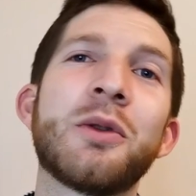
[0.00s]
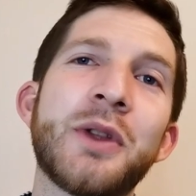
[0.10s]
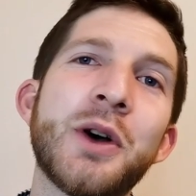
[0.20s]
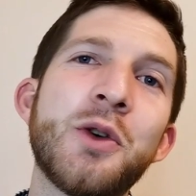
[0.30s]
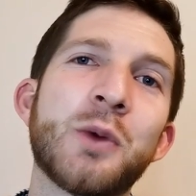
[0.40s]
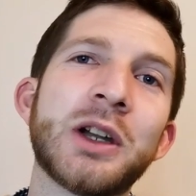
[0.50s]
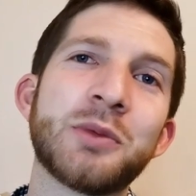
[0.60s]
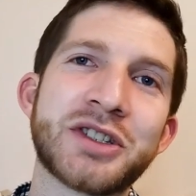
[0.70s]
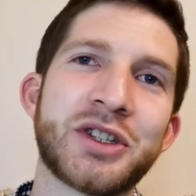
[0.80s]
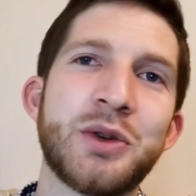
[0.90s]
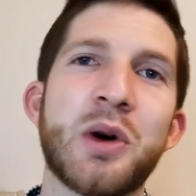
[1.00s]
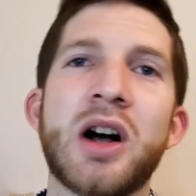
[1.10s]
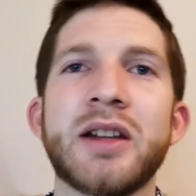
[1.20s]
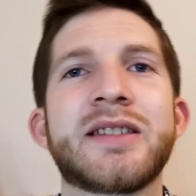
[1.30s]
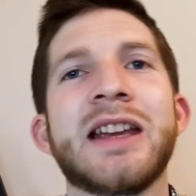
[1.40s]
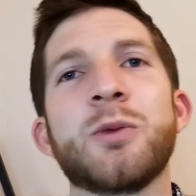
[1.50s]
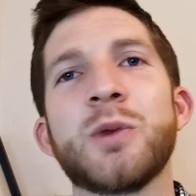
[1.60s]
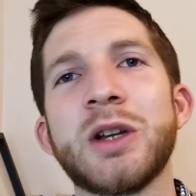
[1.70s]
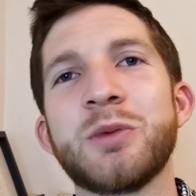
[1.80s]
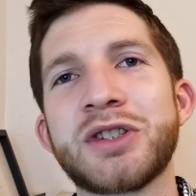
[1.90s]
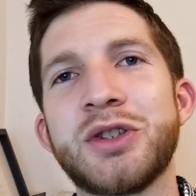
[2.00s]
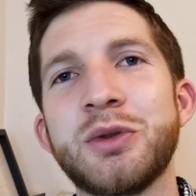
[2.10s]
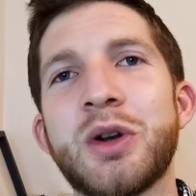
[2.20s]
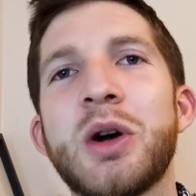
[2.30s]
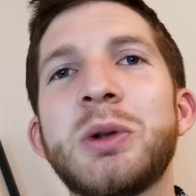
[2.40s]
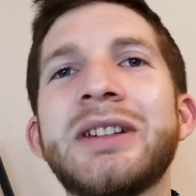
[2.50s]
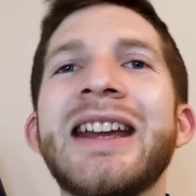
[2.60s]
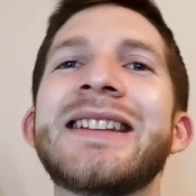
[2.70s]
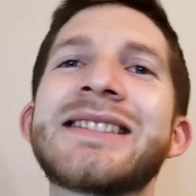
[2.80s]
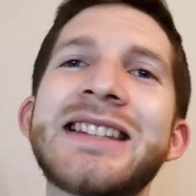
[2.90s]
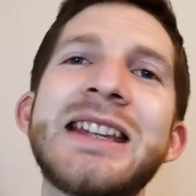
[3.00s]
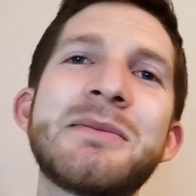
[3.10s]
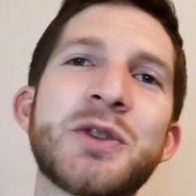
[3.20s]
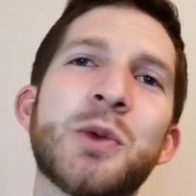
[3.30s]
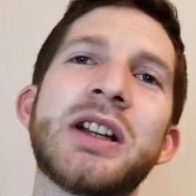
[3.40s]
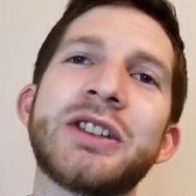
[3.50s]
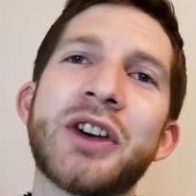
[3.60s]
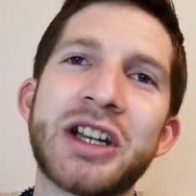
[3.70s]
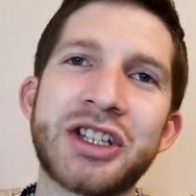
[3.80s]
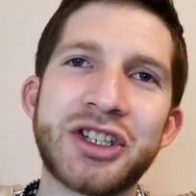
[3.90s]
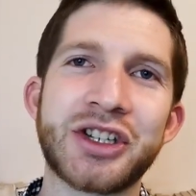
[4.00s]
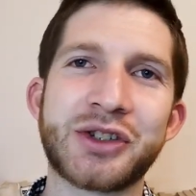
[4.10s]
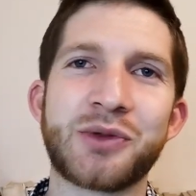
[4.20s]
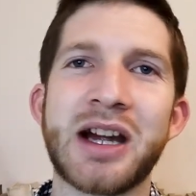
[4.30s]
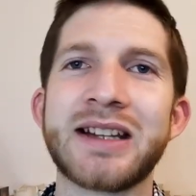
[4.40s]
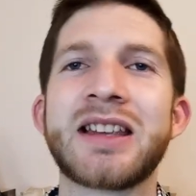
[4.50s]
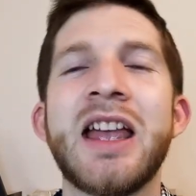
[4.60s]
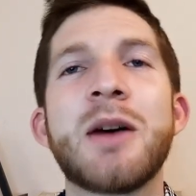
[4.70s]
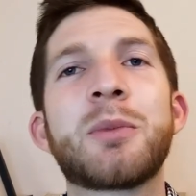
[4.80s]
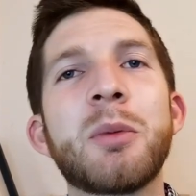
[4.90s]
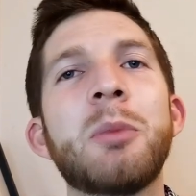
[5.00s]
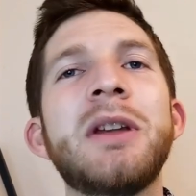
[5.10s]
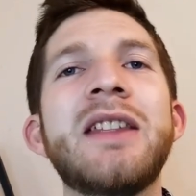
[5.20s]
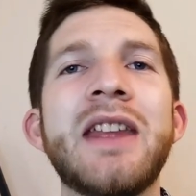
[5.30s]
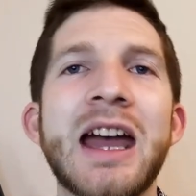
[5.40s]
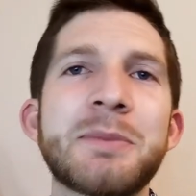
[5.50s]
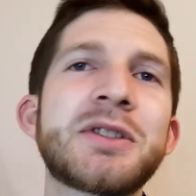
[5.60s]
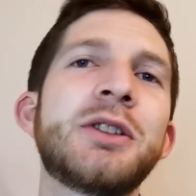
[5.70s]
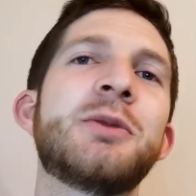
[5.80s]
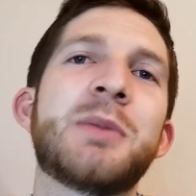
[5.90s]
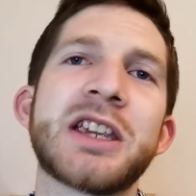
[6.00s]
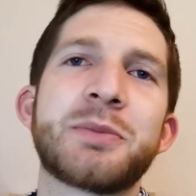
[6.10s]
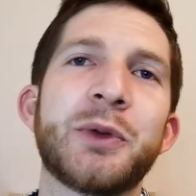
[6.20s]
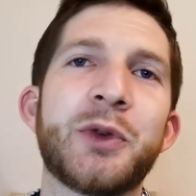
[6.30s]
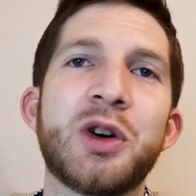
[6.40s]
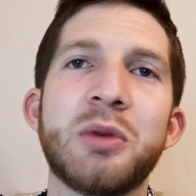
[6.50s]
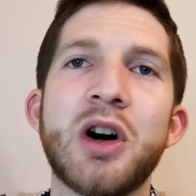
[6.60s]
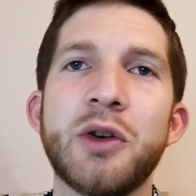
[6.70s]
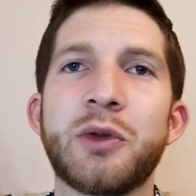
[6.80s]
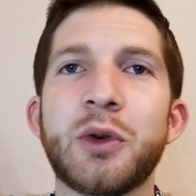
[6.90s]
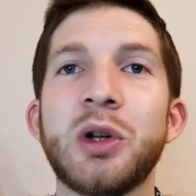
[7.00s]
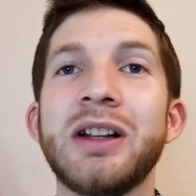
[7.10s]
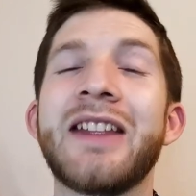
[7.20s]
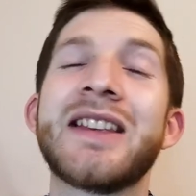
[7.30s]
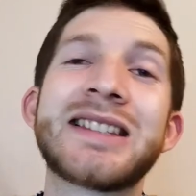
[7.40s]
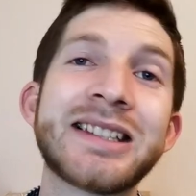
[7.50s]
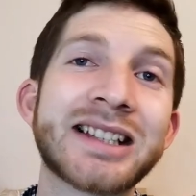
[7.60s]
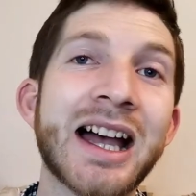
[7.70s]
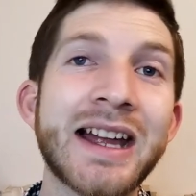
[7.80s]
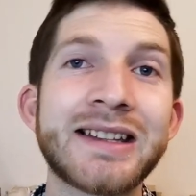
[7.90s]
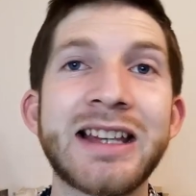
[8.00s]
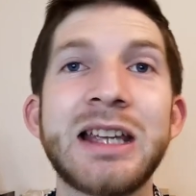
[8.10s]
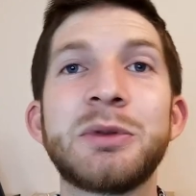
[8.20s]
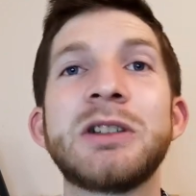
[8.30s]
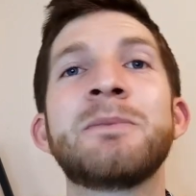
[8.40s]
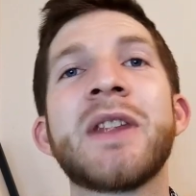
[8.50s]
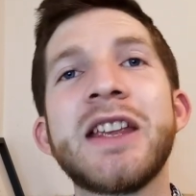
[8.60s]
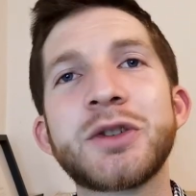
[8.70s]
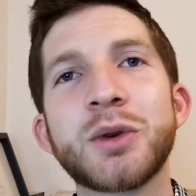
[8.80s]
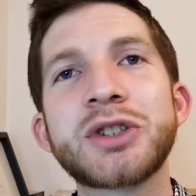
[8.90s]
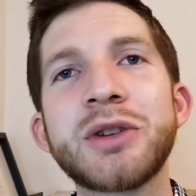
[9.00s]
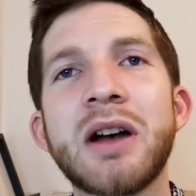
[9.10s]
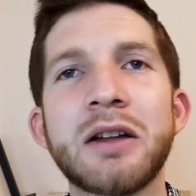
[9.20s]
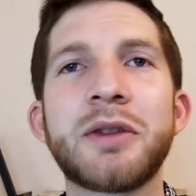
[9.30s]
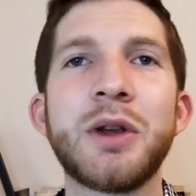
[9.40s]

although one was too hot and one was too cold, it seems one got it just right. Probably the absolute best performer overall in this entire table is also our